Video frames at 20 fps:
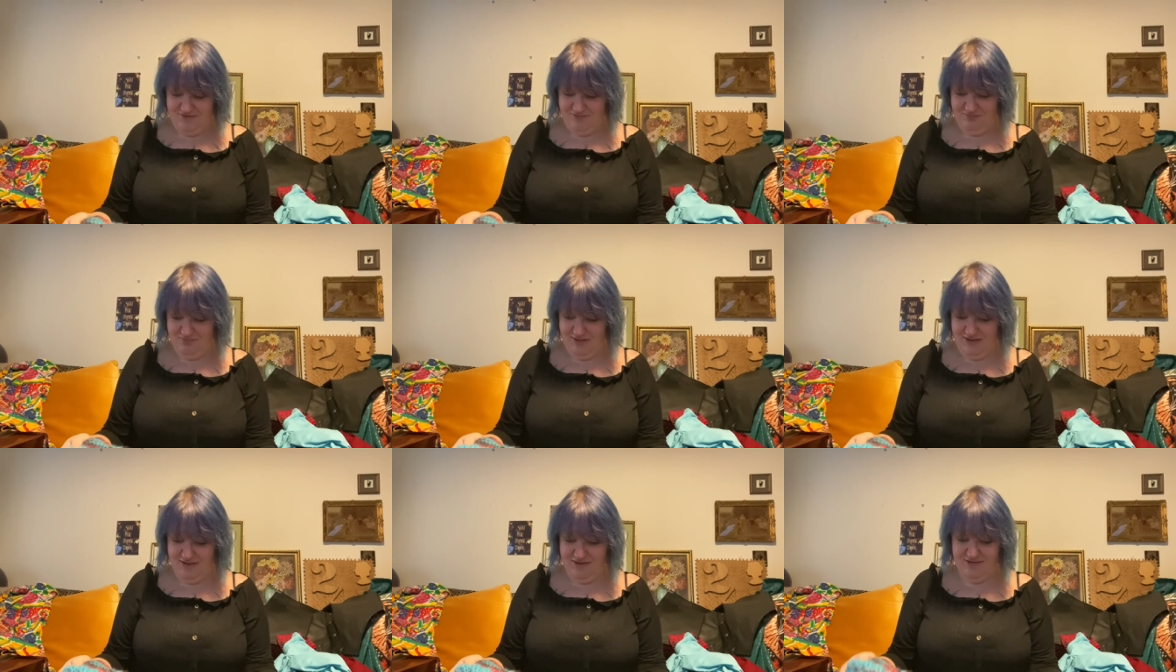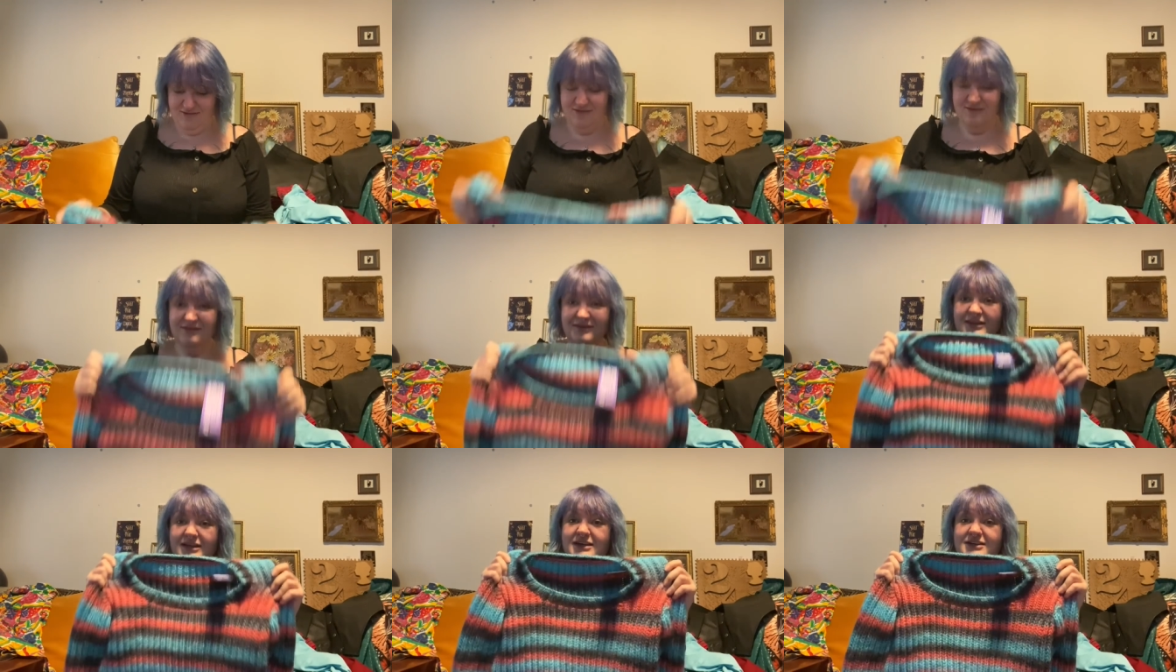but
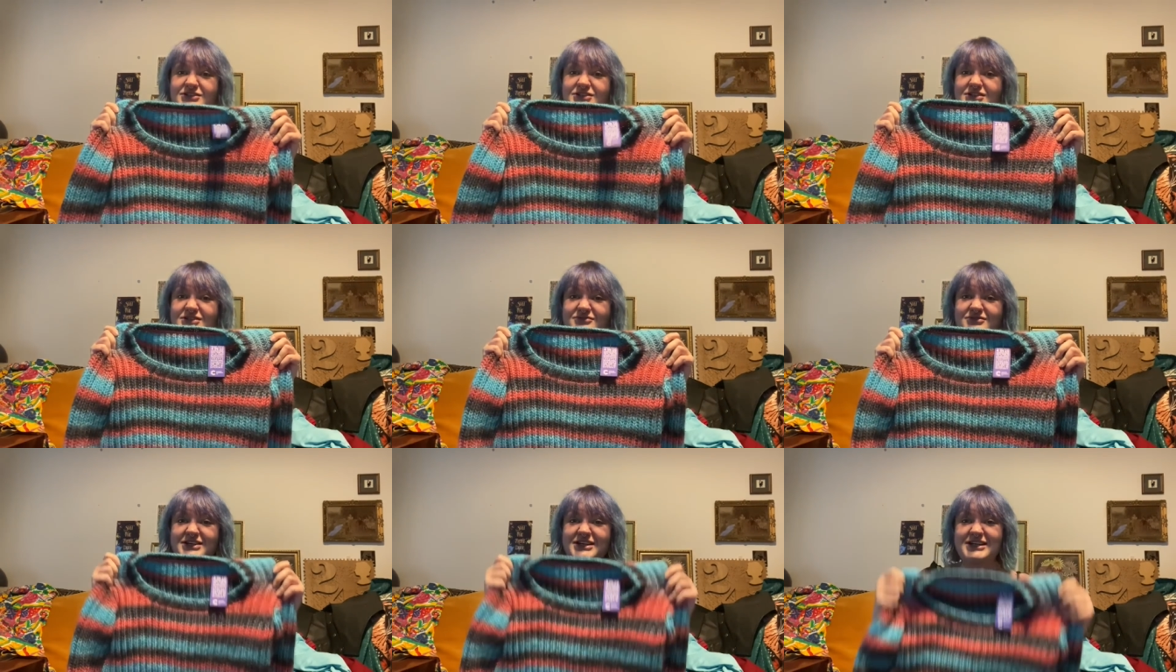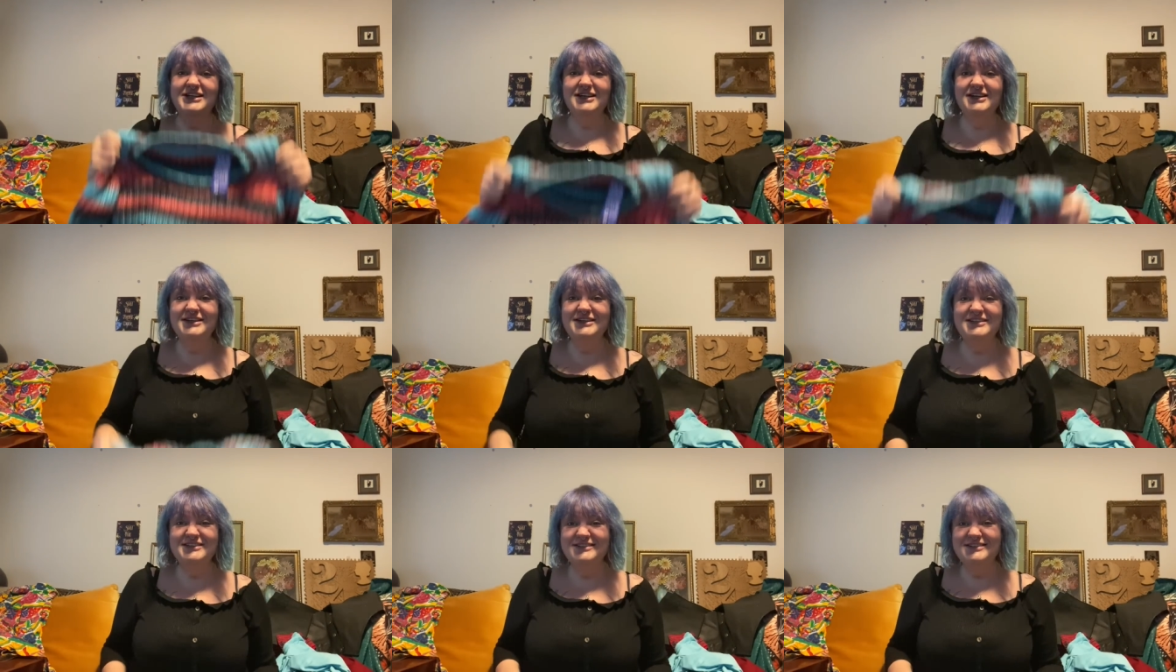I just really
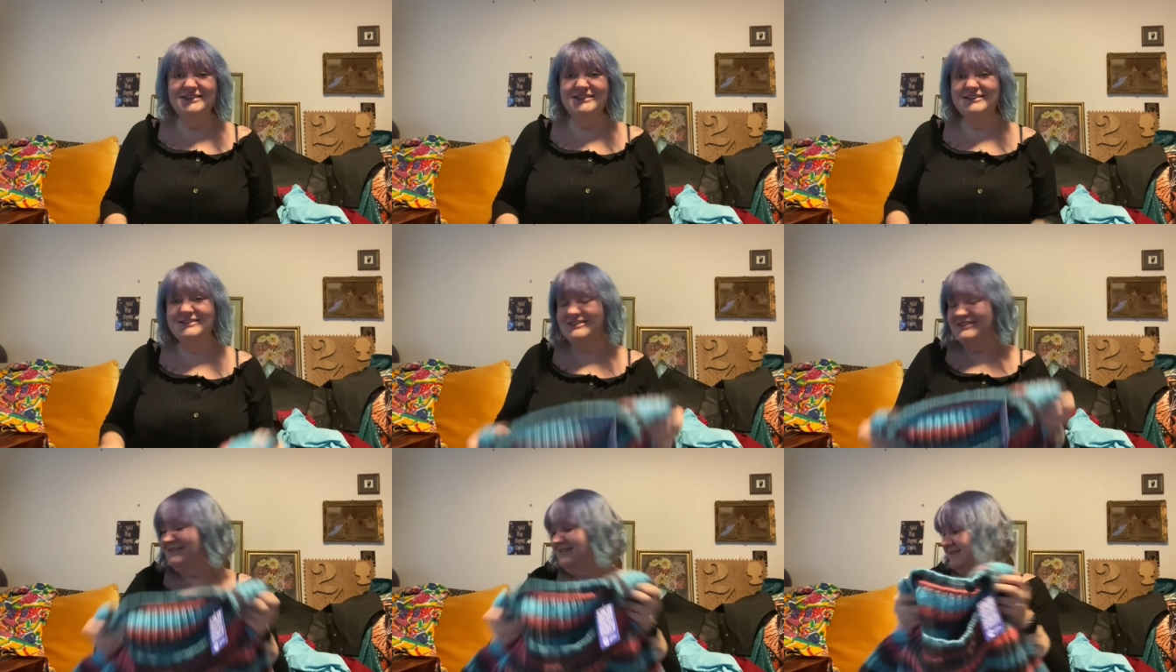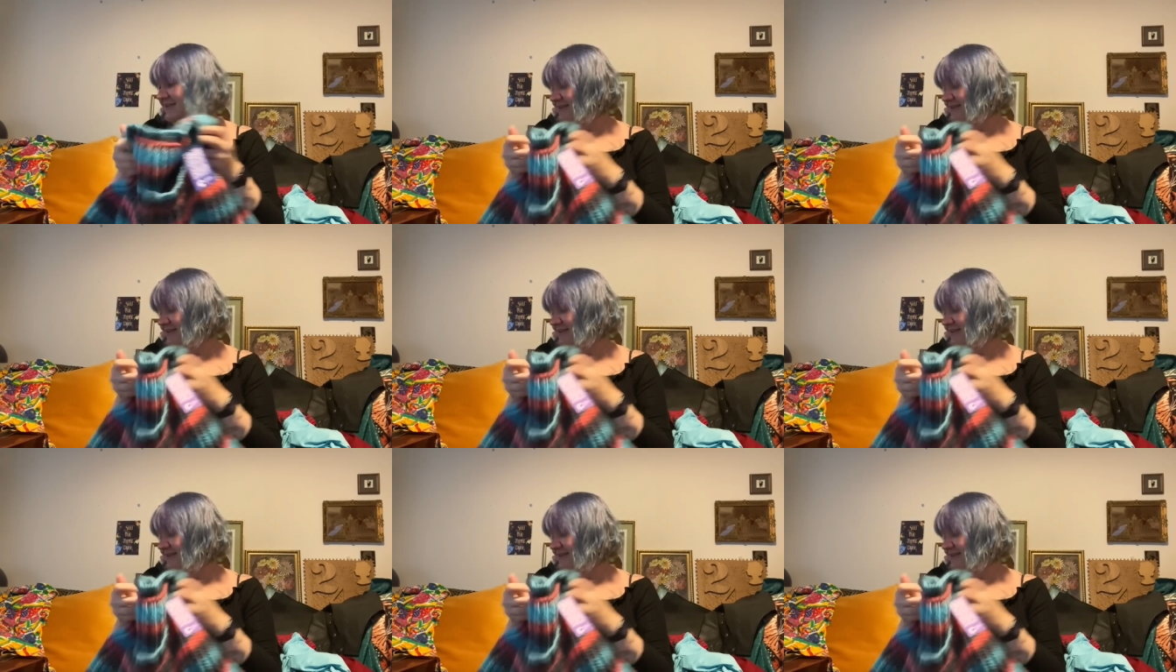liked it.